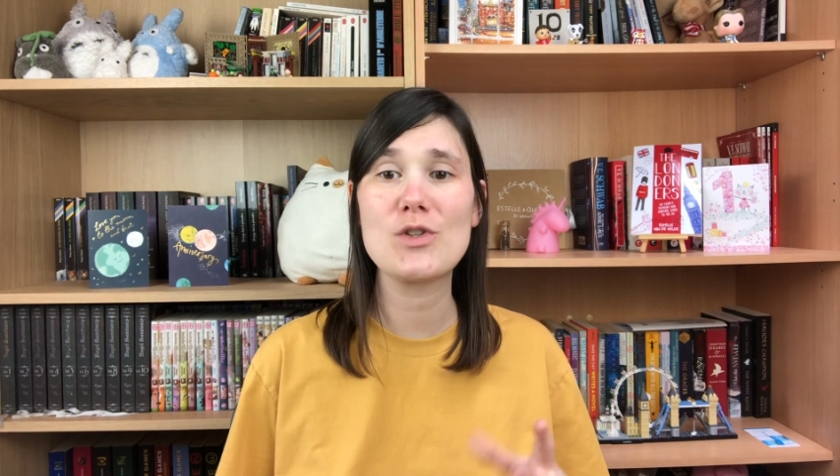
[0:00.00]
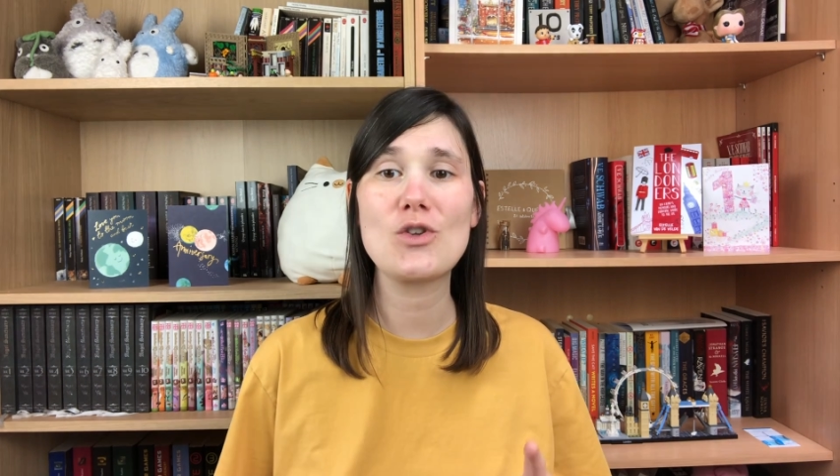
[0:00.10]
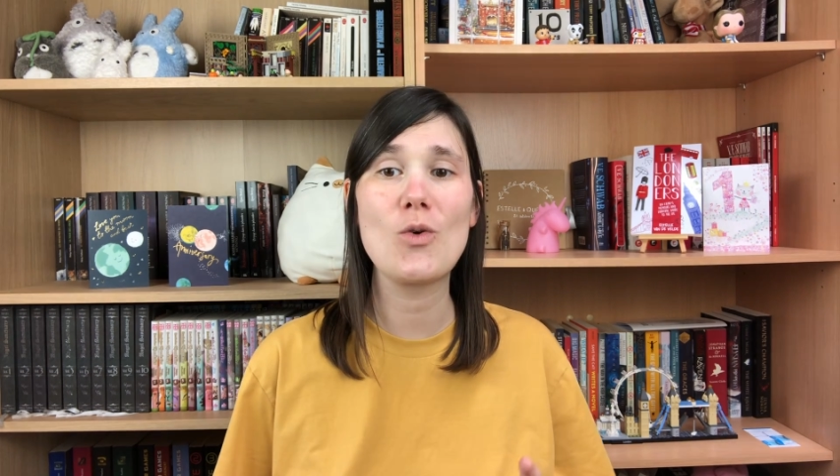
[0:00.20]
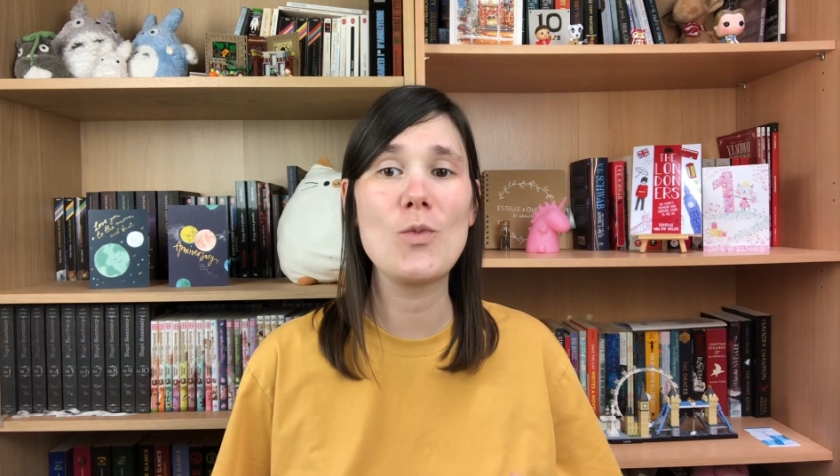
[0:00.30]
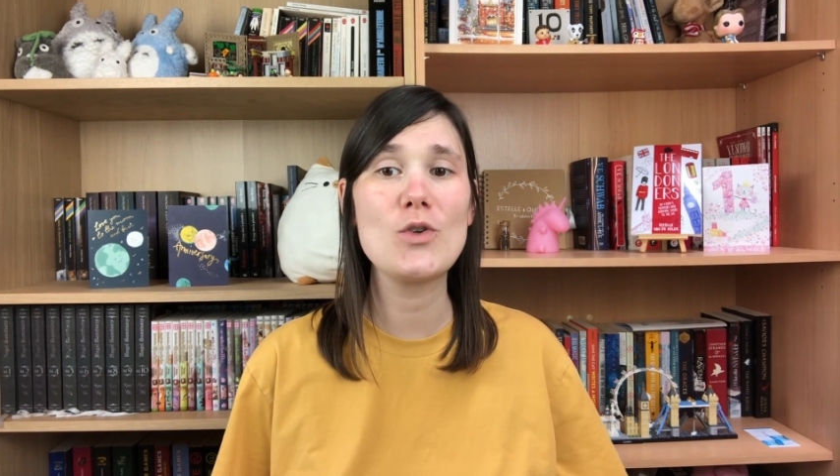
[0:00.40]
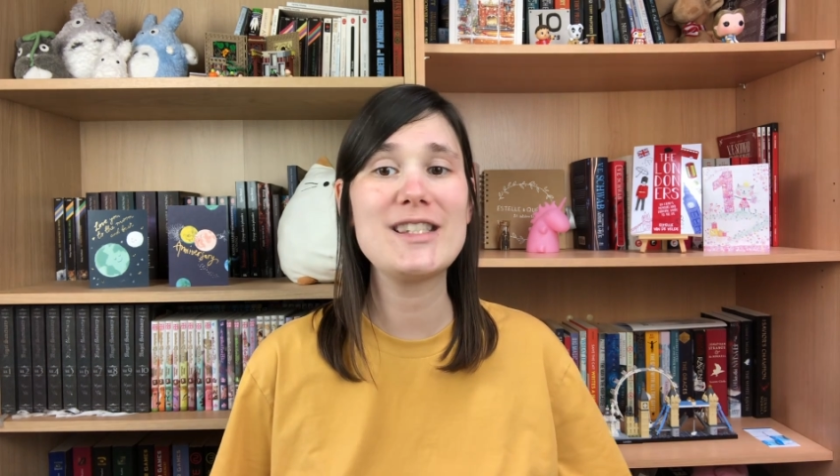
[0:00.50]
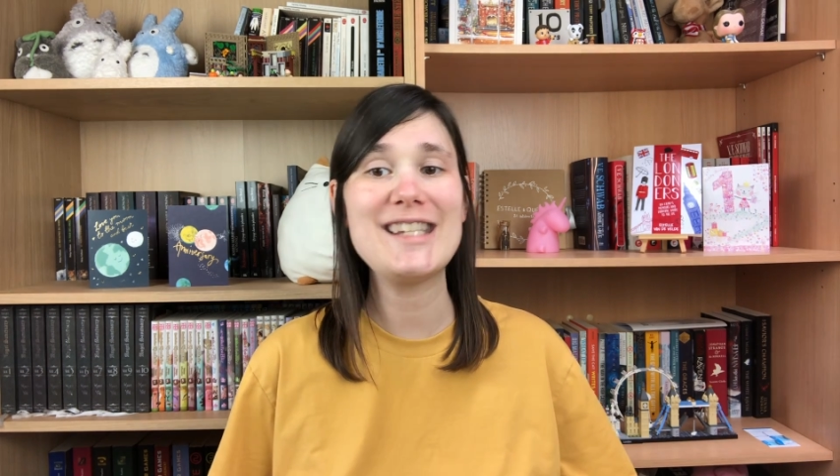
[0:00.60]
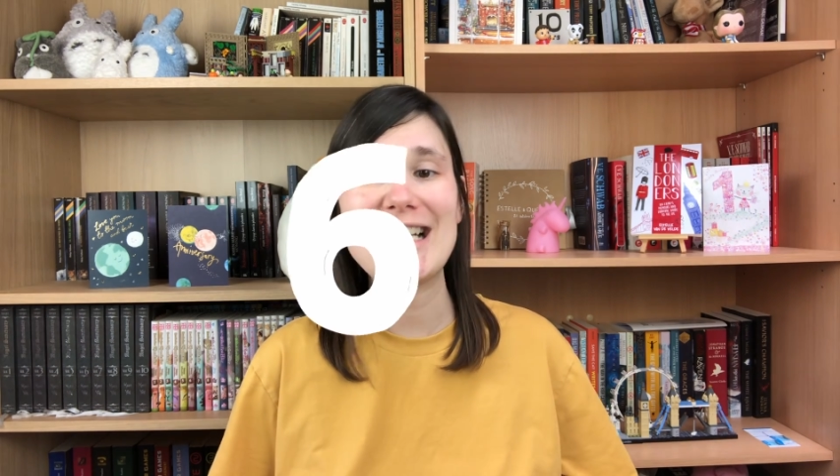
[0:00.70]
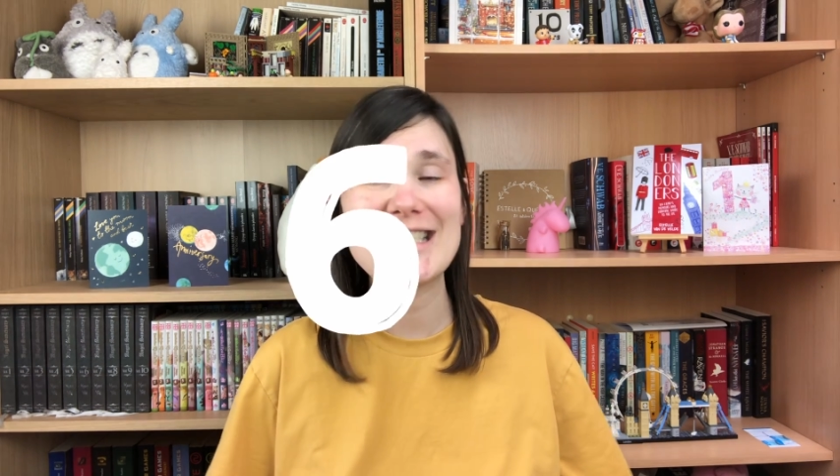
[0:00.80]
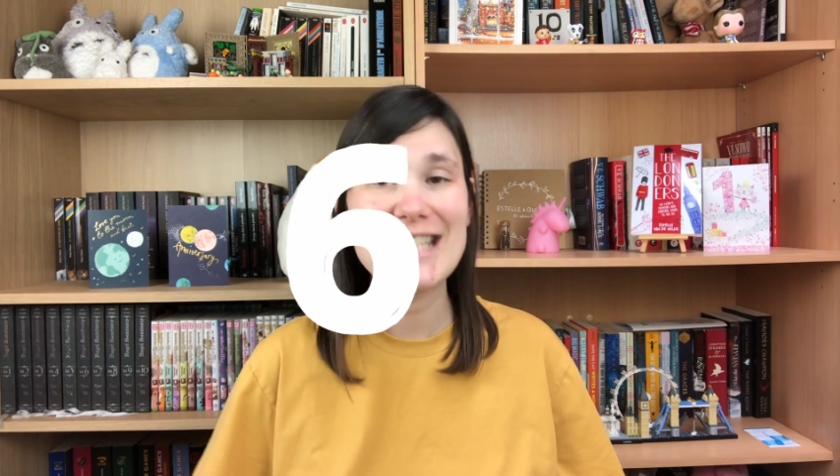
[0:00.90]
was almost
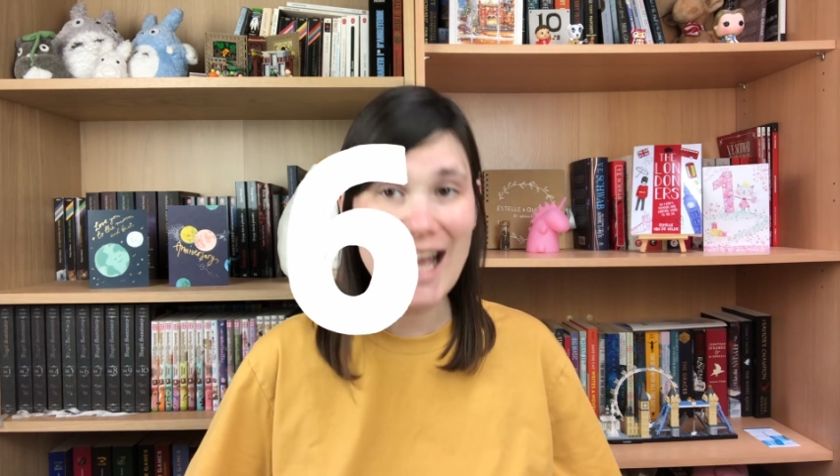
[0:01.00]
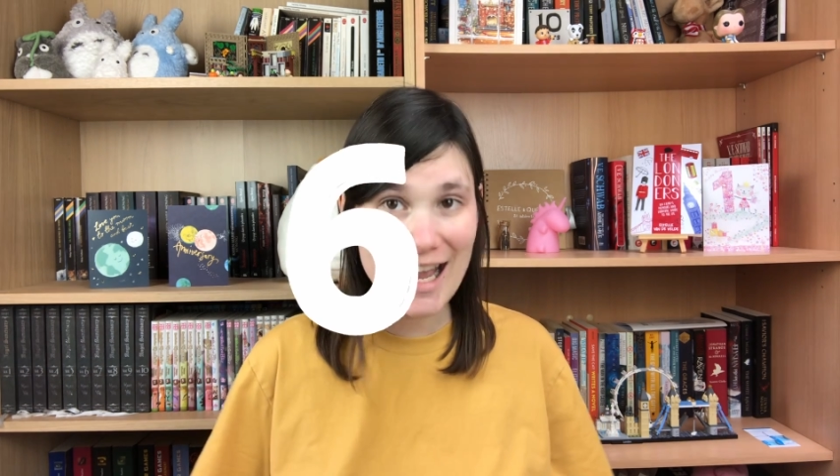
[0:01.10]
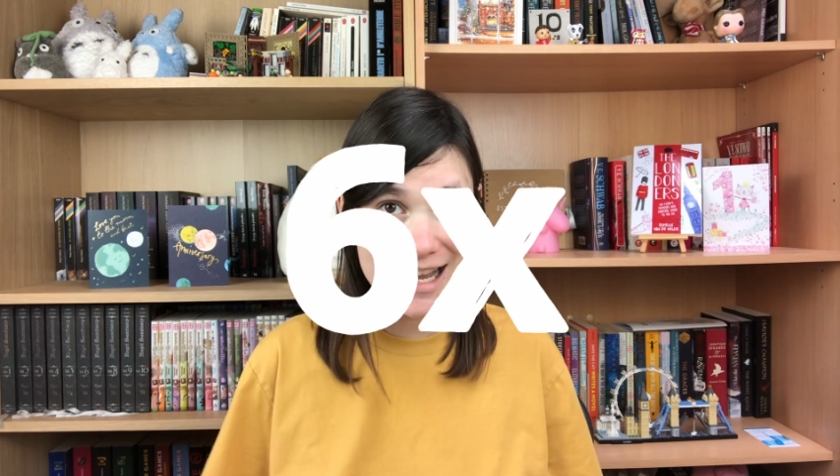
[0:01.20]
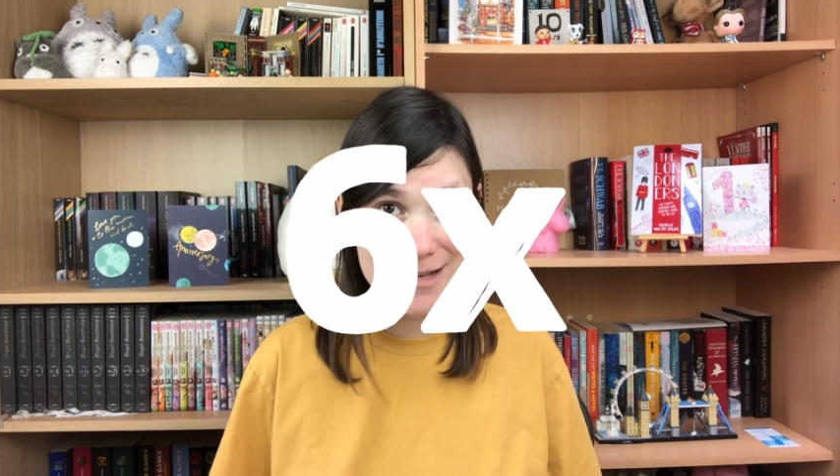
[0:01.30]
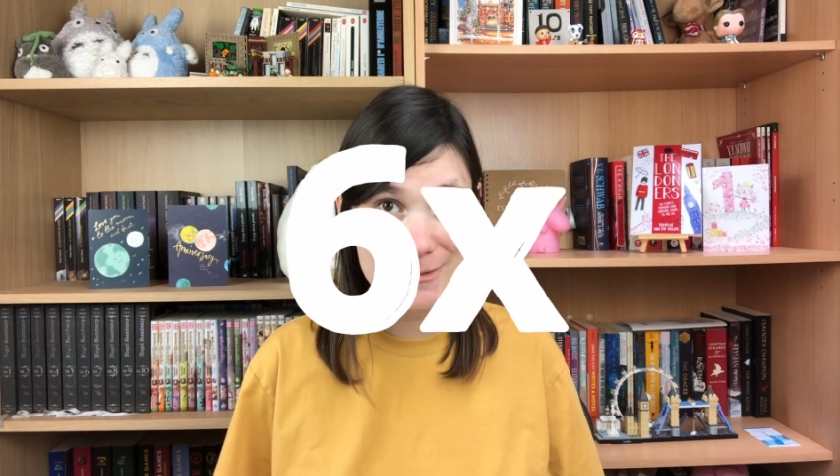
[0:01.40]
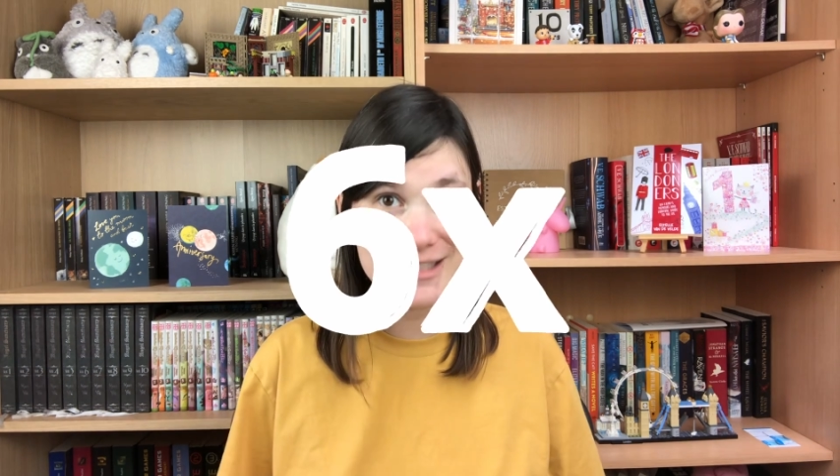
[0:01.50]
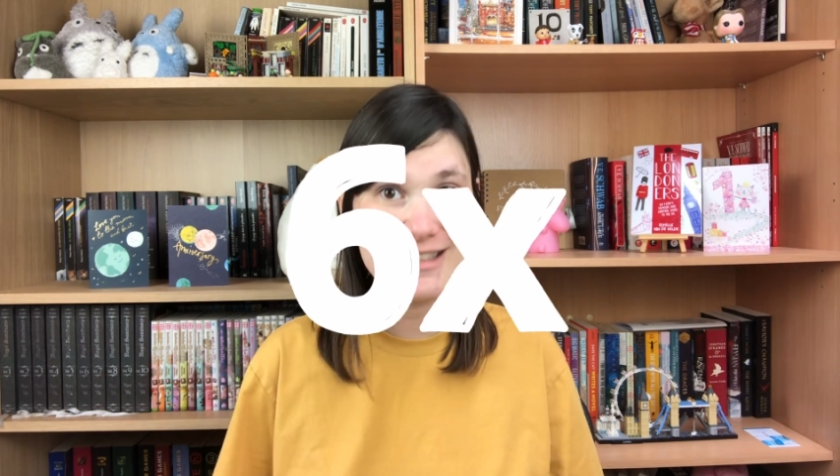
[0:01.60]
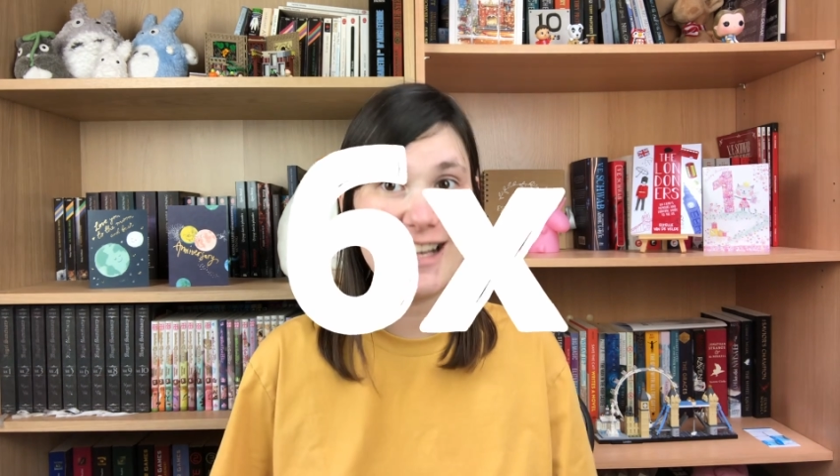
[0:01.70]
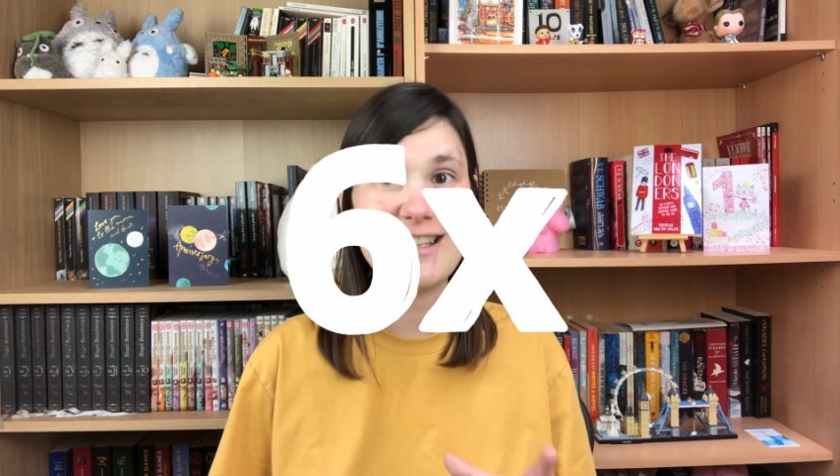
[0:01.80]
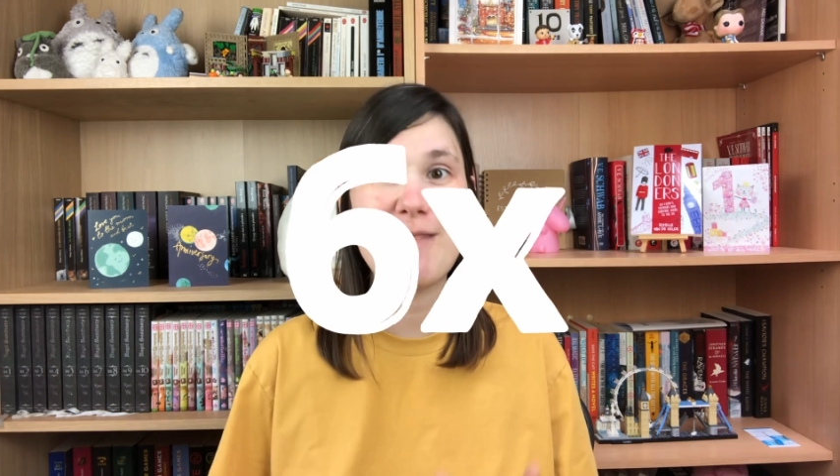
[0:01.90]
6 times
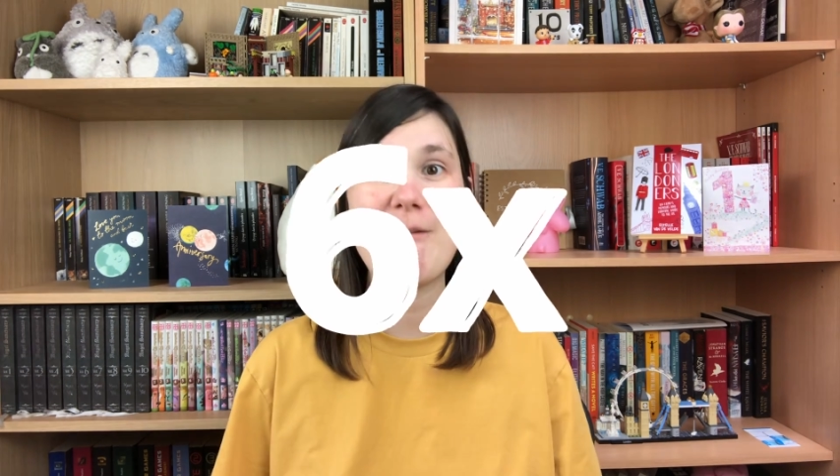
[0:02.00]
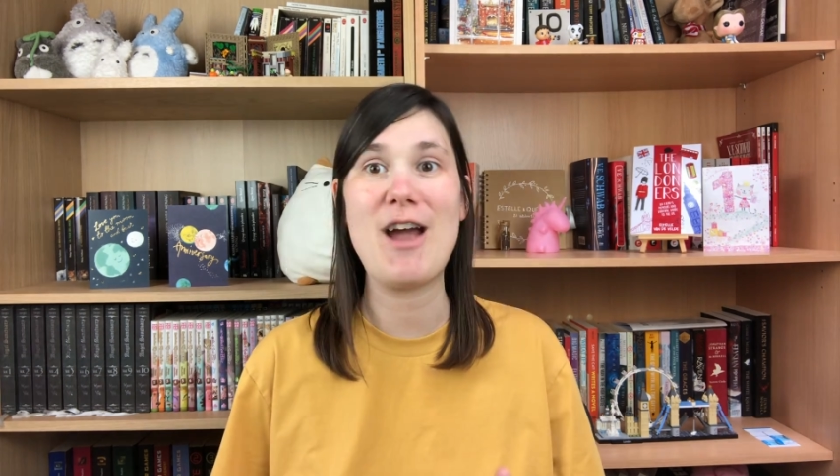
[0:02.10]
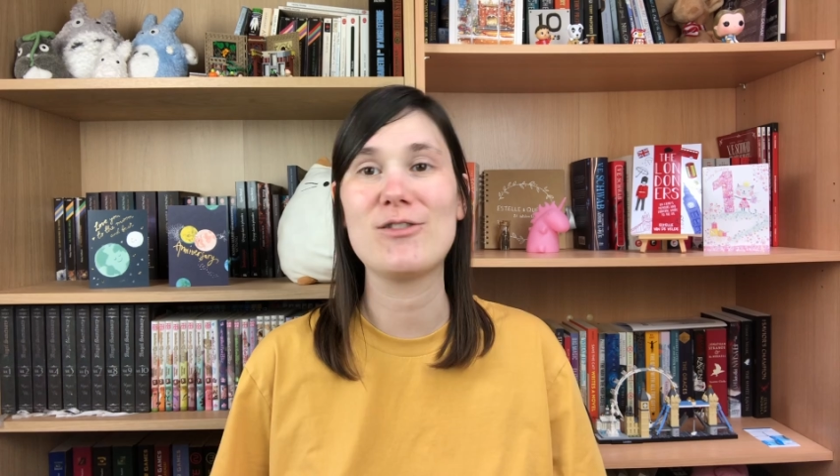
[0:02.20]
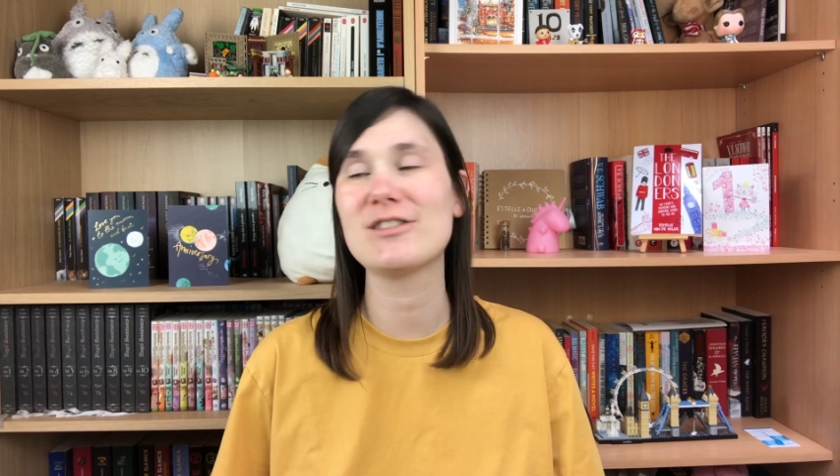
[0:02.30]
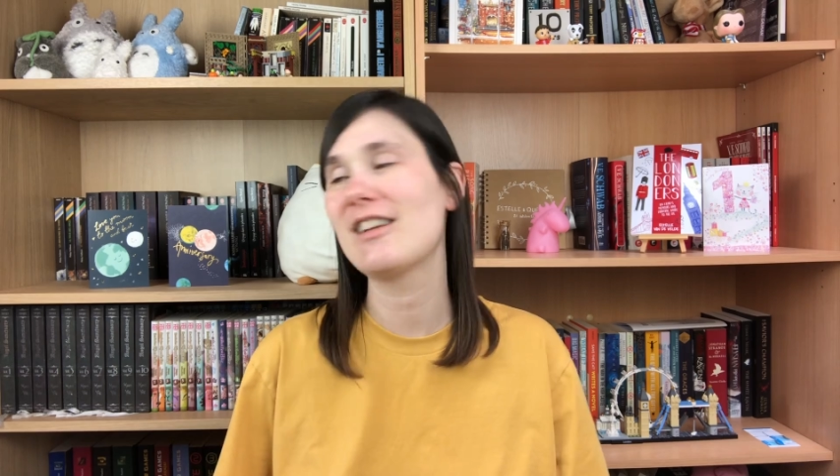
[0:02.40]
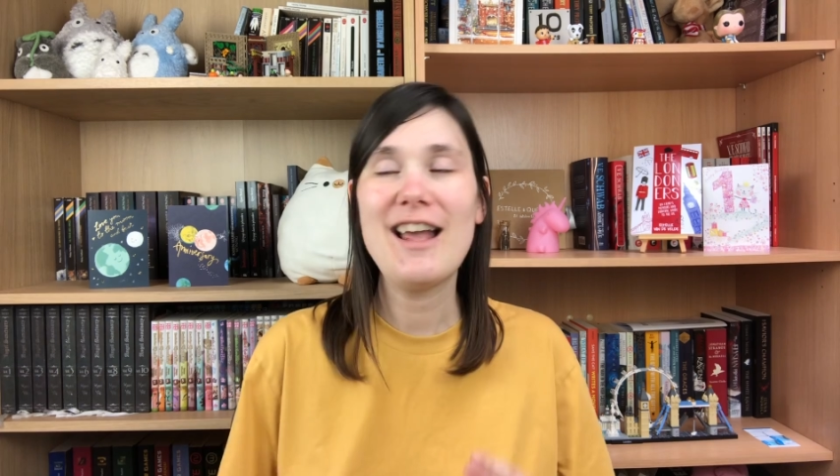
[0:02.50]
that amount?